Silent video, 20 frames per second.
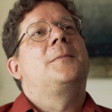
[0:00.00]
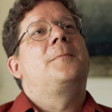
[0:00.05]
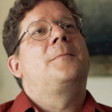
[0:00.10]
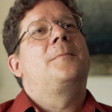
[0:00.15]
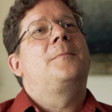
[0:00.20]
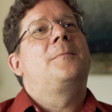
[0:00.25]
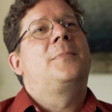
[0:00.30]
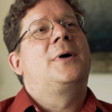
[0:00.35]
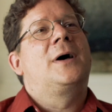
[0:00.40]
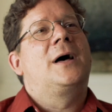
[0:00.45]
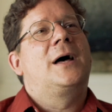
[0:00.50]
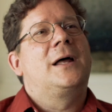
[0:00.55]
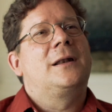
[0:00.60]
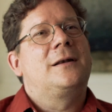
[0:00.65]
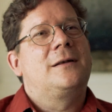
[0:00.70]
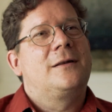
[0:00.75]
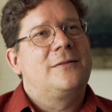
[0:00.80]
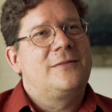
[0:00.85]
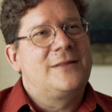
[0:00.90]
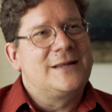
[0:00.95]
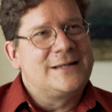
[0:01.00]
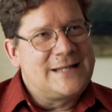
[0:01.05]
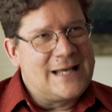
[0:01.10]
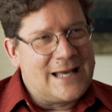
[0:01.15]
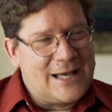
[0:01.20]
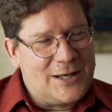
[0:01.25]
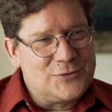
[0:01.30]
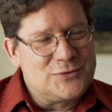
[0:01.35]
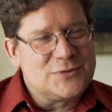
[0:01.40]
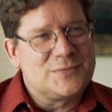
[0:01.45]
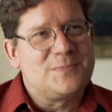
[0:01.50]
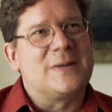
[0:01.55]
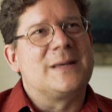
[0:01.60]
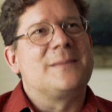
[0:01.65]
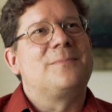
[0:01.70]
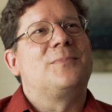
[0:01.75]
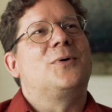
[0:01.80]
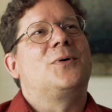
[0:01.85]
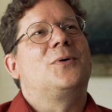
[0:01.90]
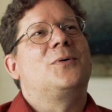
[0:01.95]
But the
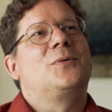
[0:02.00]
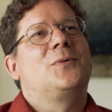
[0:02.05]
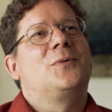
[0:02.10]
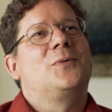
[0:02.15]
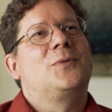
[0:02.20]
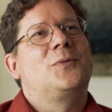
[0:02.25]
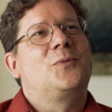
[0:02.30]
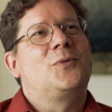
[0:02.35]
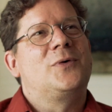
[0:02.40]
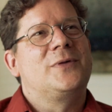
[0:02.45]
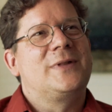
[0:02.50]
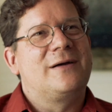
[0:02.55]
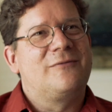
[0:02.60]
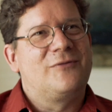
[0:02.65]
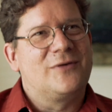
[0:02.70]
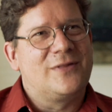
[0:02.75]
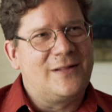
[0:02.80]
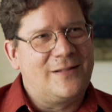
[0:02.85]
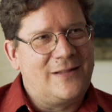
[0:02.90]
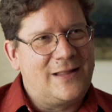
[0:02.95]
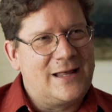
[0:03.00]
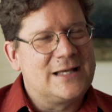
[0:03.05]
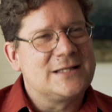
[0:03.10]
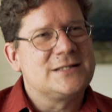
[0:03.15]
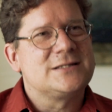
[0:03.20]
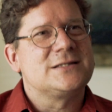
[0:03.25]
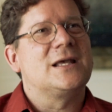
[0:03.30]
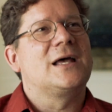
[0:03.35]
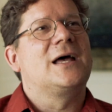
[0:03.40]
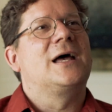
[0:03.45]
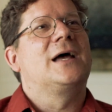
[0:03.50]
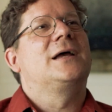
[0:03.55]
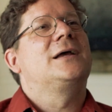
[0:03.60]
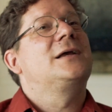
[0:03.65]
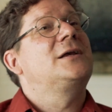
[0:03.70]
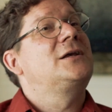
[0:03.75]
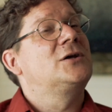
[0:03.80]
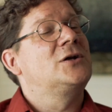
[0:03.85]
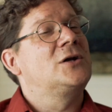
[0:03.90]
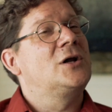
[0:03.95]
townspeople will nevertheless say,
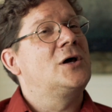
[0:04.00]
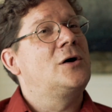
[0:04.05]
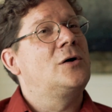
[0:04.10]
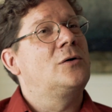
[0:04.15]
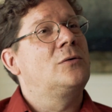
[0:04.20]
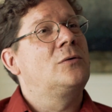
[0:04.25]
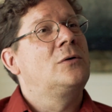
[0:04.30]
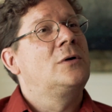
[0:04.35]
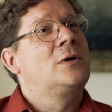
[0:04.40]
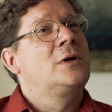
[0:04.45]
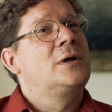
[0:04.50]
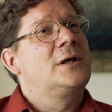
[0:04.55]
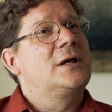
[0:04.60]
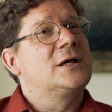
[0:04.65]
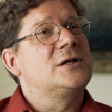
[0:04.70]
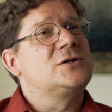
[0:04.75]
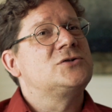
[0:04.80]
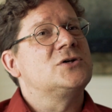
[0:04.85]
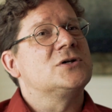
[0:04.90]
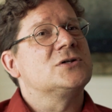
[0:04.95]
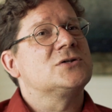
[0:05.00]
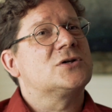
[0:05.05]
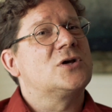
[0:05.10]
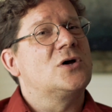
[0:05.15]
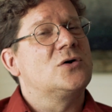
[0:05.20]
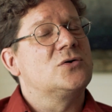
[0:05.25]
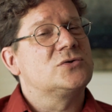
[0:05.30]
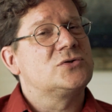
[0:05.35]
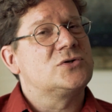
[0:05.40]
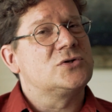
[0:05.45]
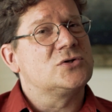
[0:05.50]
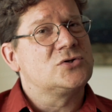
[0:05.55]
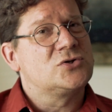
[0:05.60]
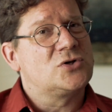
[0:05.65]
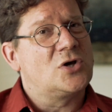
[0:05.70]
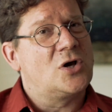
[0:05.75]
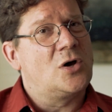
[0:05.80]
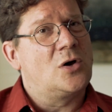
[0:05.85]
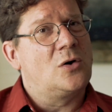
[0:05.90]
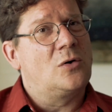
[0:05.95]
it just goes to
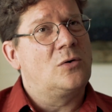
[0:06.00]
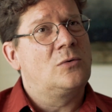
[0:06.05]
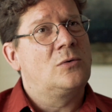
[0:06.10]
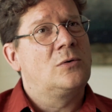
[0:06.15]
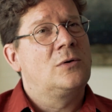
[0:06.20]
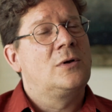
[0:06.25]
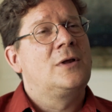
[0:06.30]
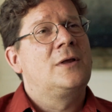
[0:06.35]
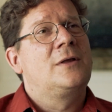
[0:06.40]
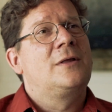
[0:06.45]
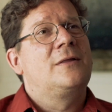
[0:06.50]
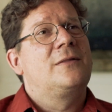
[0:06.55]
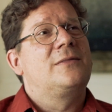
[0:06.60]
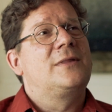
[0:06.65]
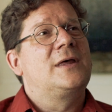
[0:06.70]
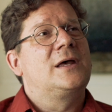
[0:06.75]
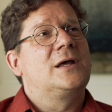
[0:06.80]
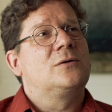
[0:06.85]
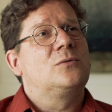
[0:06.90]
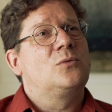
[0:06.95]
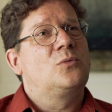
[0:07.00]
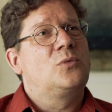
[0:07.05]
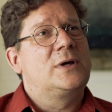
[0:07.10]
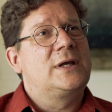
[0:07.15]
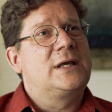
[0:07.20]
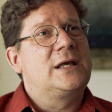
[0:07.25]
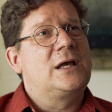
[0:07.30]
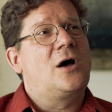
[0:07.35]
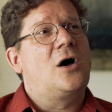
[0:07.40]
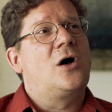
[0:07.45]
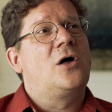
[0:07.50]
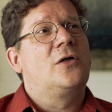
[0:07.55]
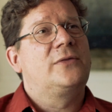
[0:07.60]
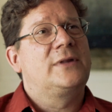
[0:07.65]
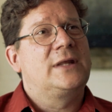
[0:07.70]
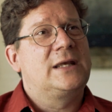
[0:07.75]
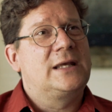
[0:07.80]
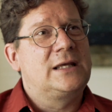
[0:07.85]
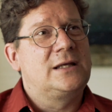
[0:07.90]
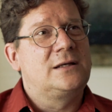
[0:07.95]
show that we all
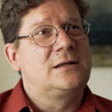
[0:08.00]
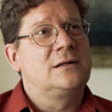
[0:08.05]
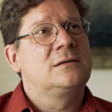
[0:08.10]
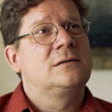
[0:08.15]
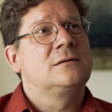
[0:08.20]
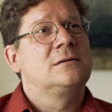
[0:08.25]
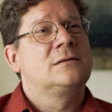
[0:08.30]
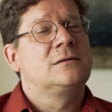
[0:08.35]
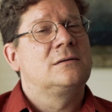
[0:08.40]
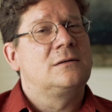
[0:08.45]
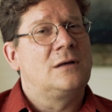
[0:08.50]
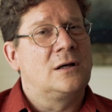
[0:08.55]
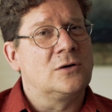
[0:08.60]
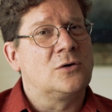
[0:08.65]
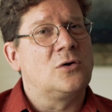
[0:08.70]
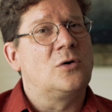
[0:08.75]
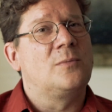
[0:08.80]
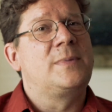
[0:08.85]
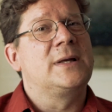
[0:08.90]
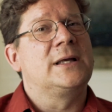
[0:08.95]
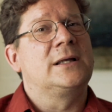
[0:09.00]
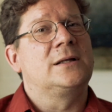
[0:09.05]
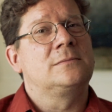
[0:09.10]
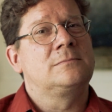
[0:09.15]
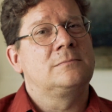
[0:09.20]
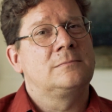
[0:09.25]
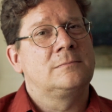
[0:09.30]
need Uncle Ben.